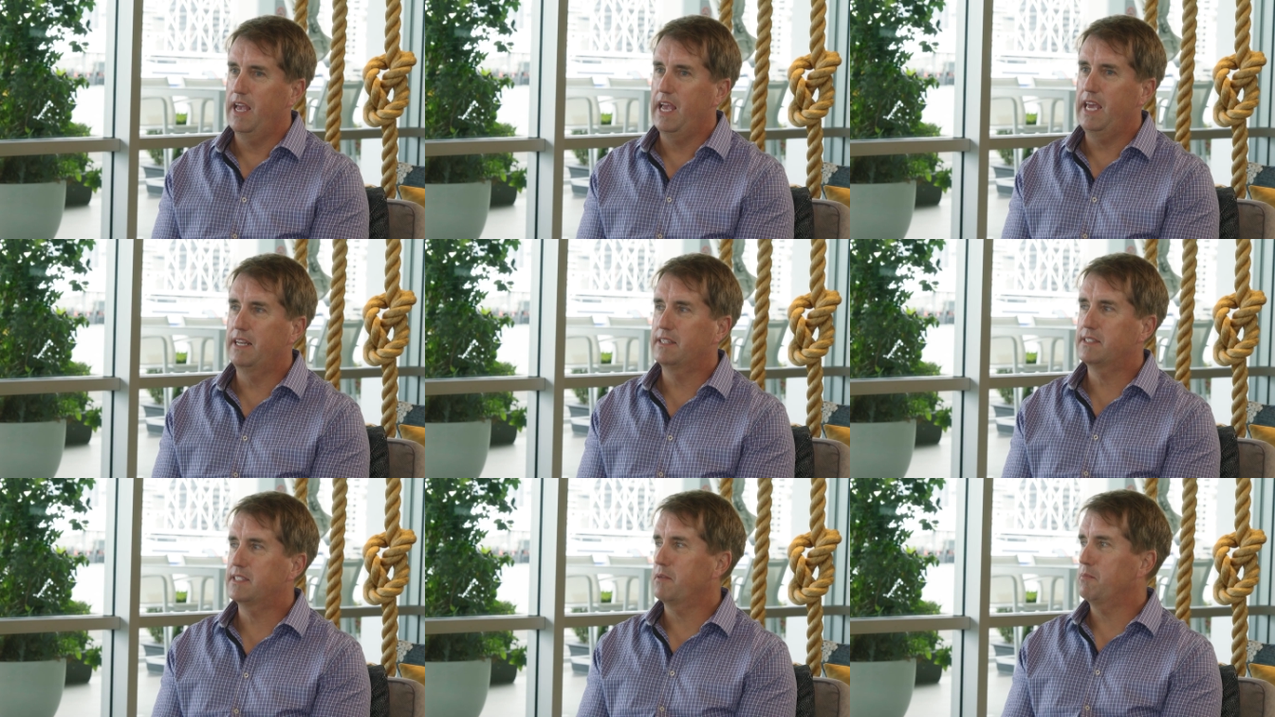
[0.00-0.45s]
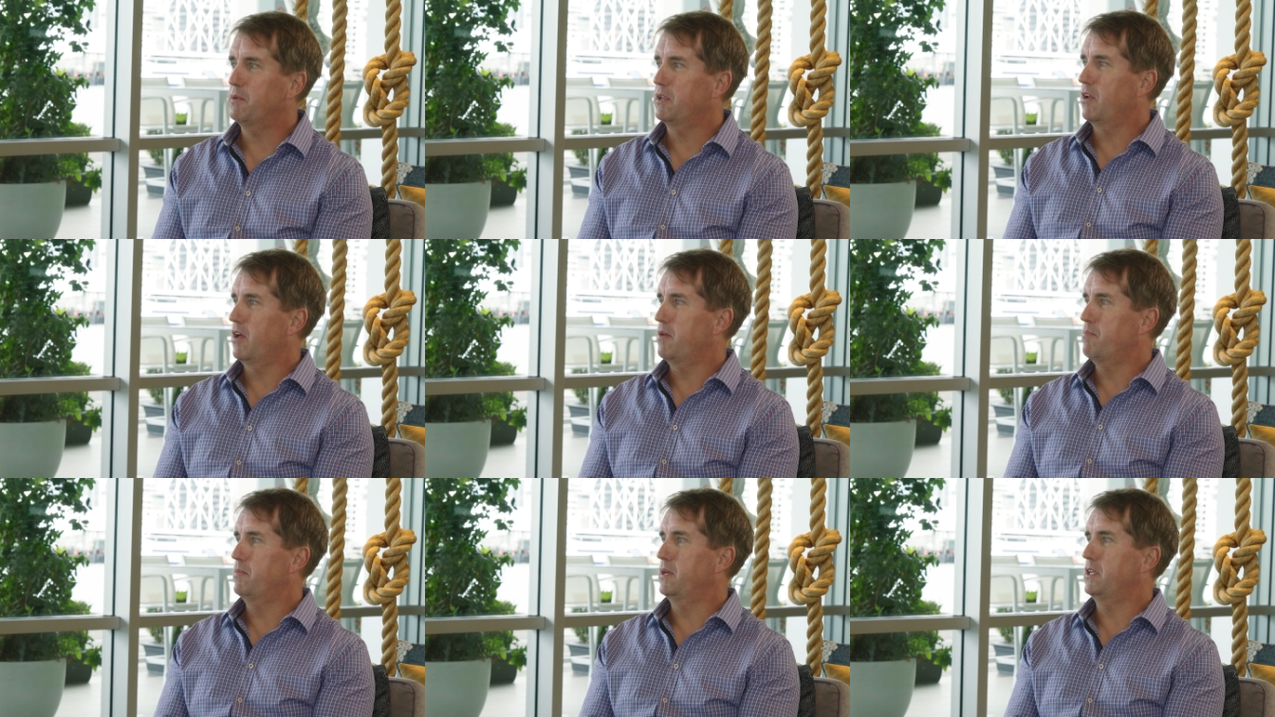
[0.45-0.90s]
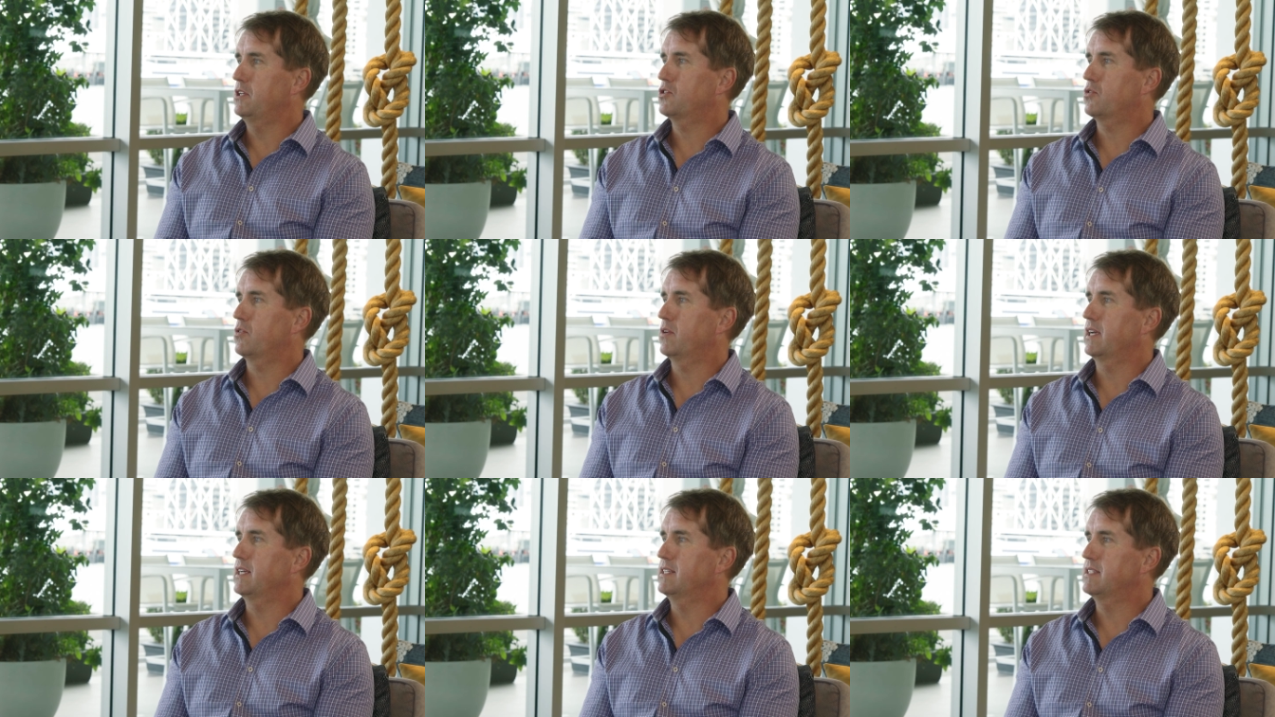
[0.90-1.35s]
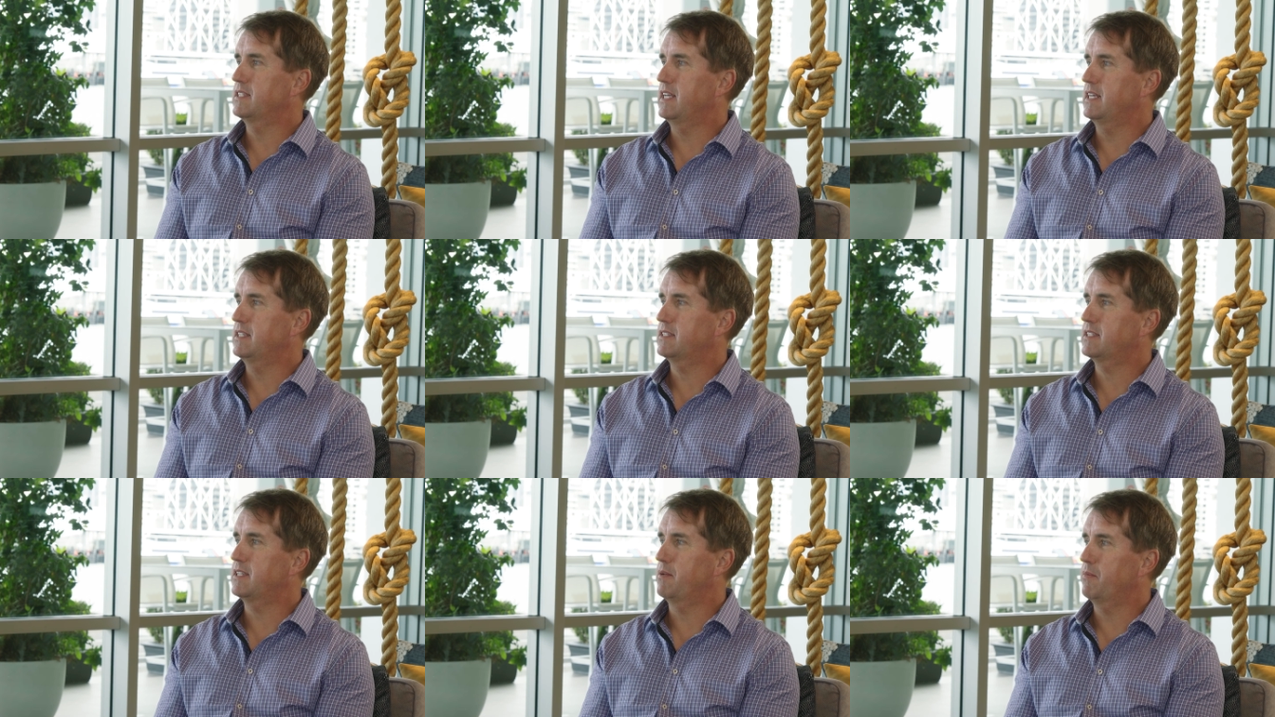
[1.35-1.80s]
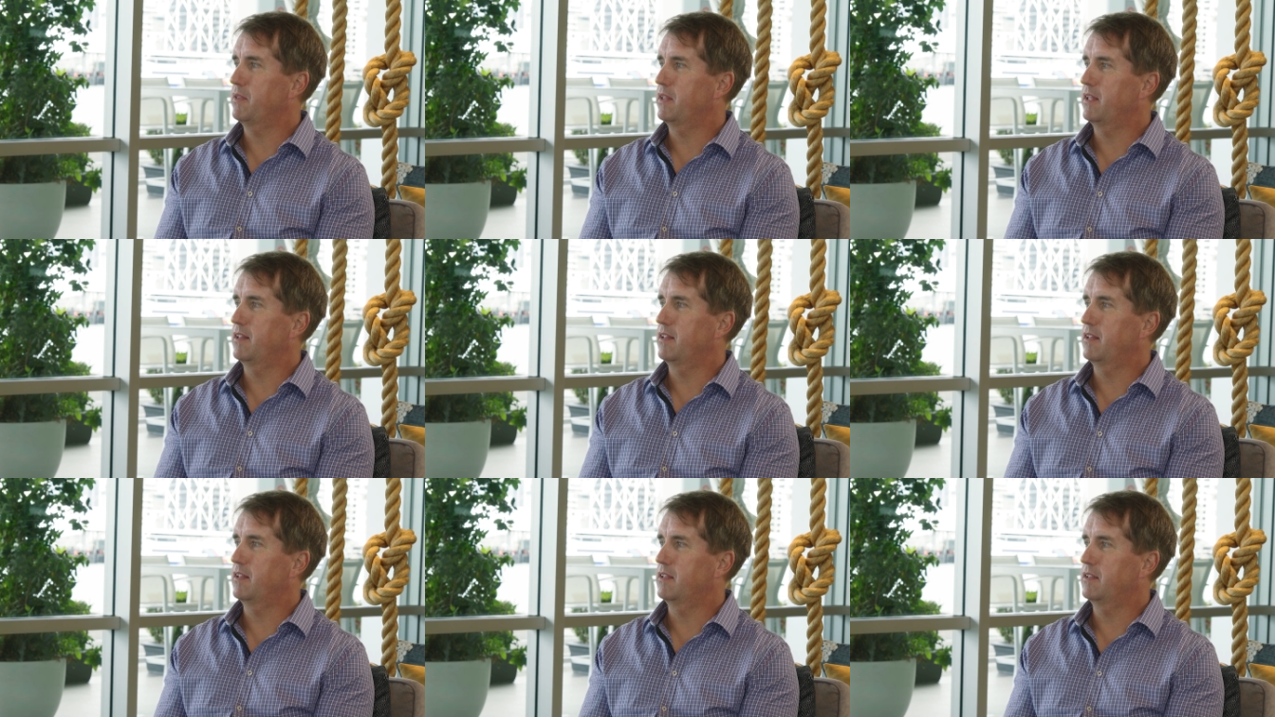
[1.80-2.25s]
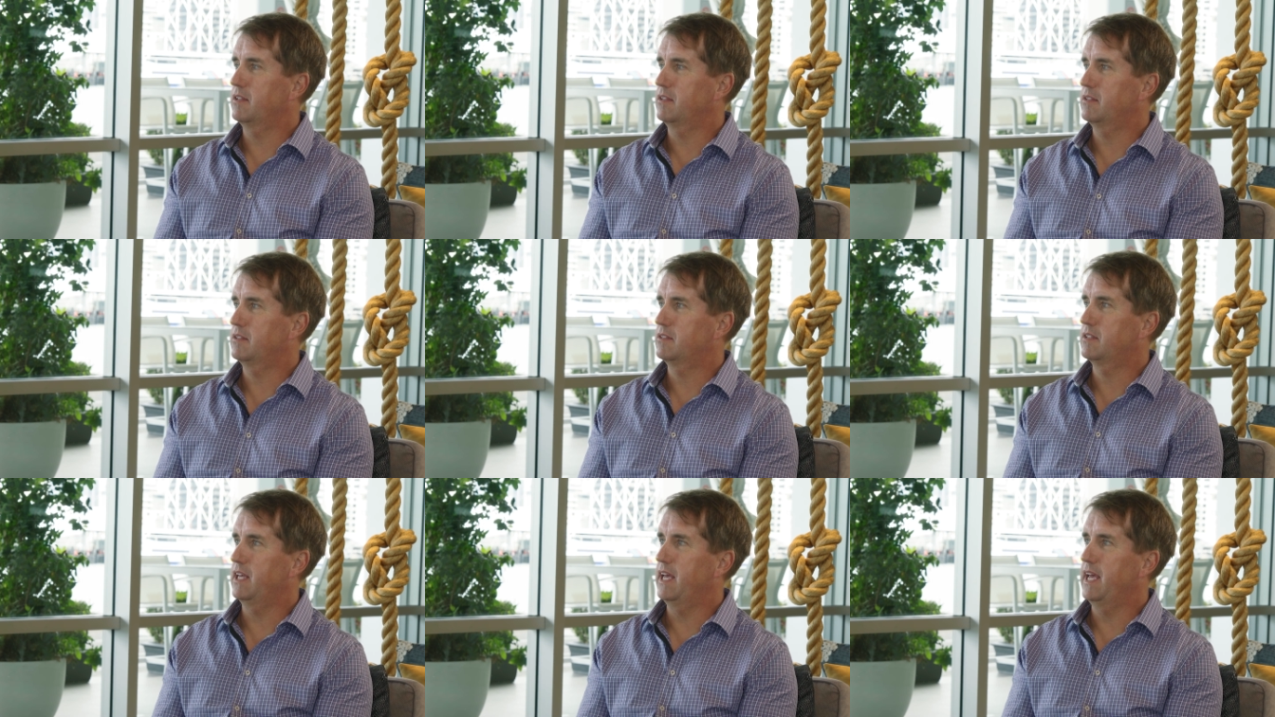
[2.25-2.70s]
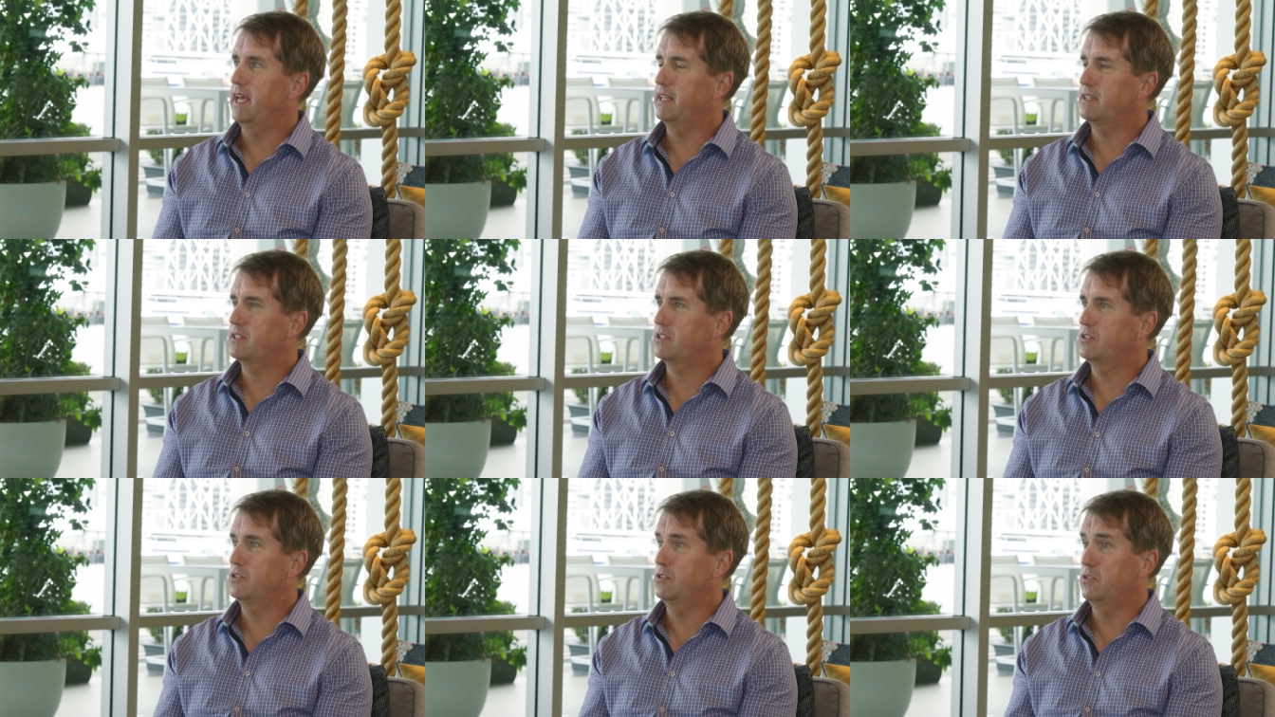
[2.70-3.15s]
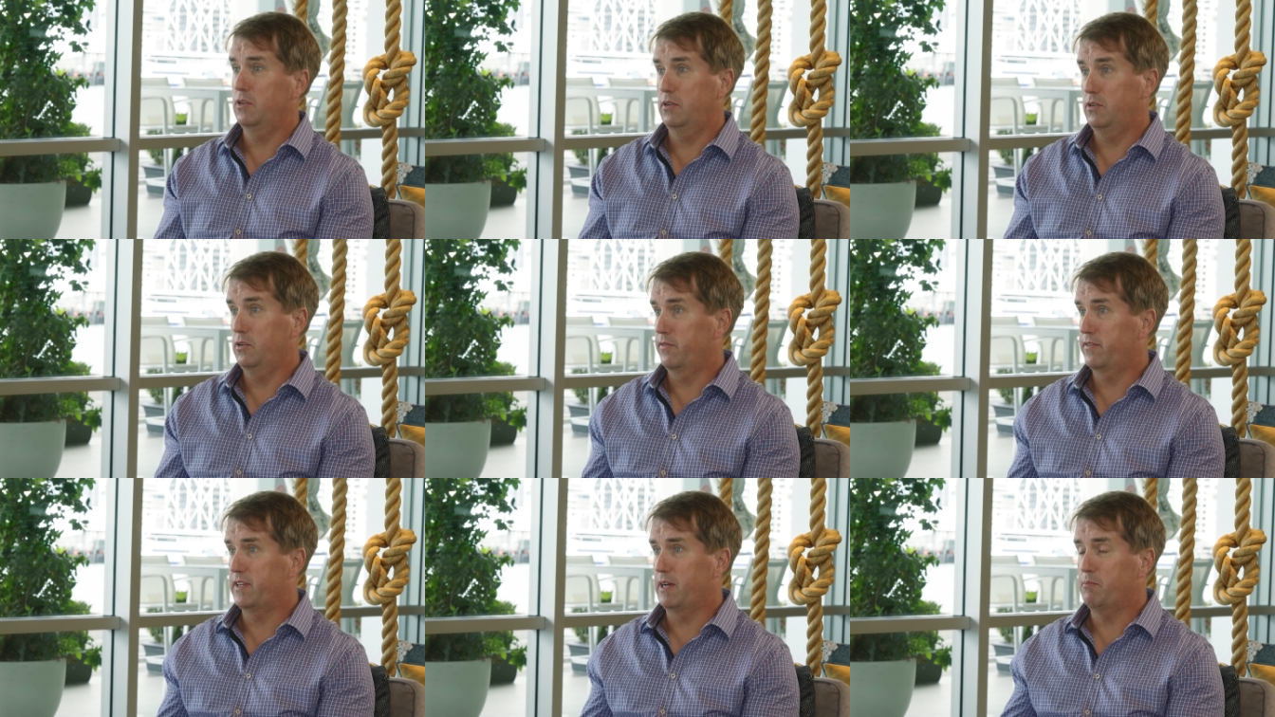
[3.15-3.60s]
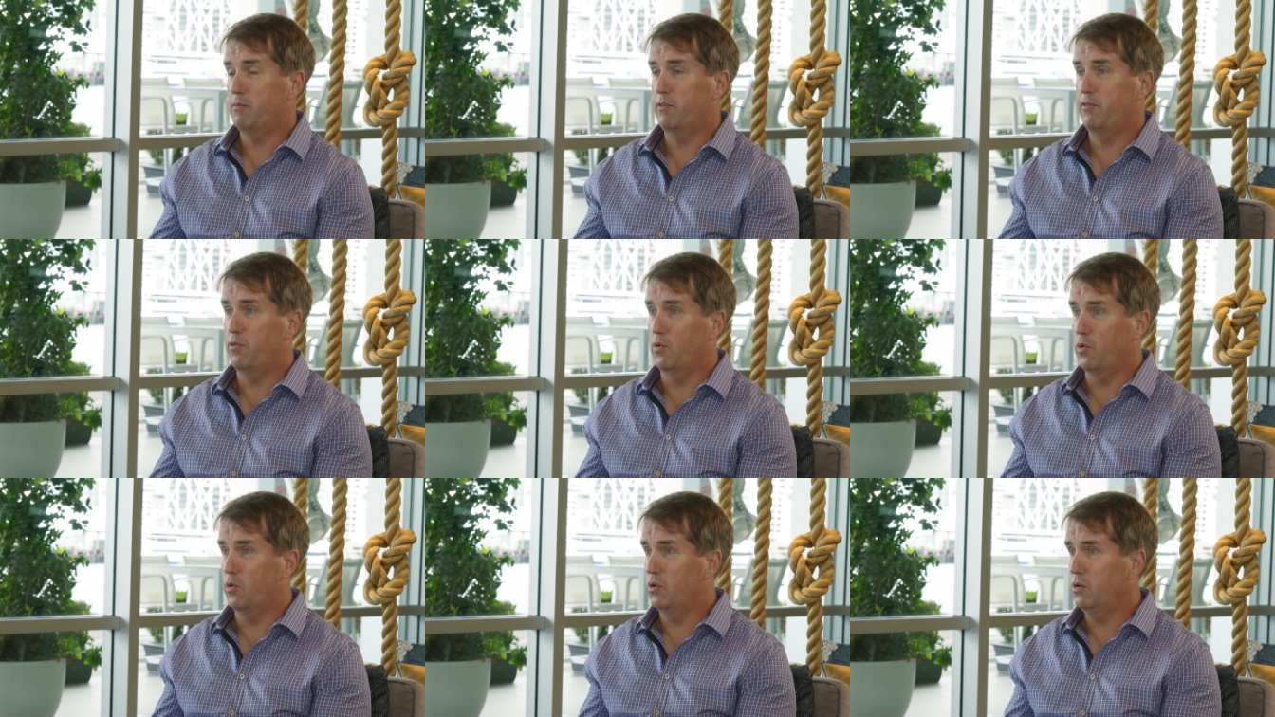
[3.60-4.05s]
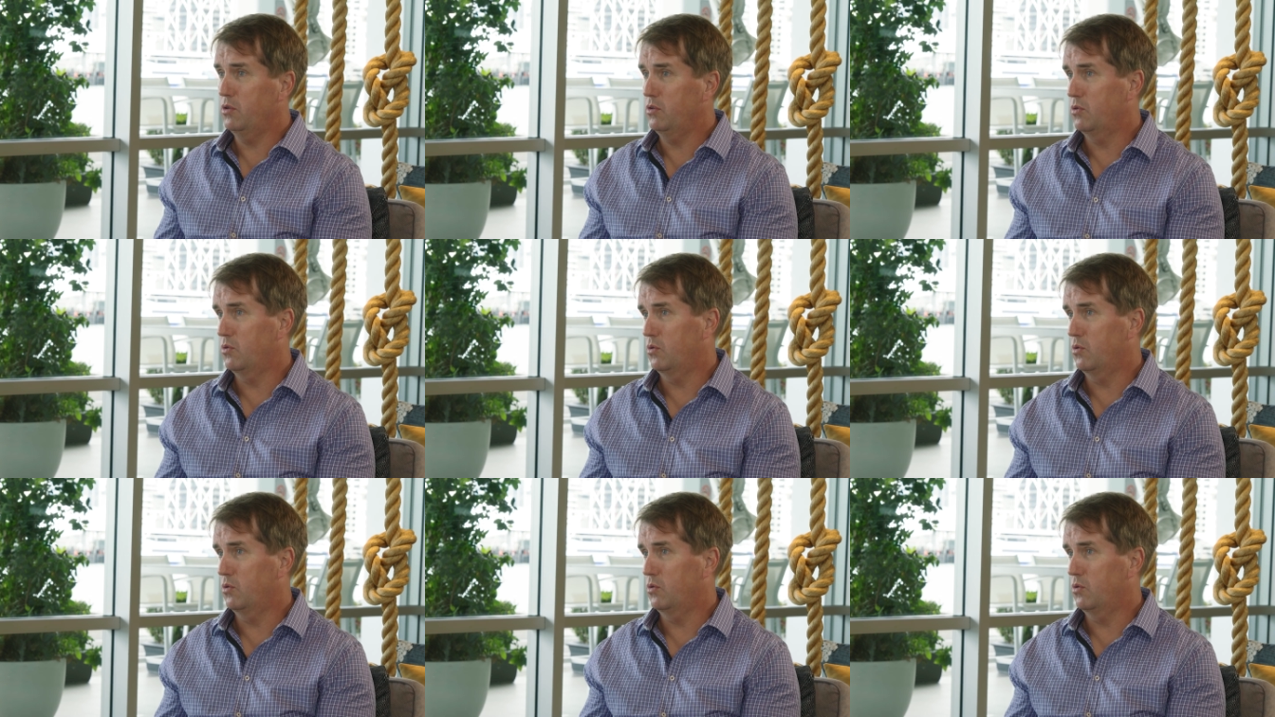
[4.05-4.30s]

And it's something like mentoring. Is that something that you've done before,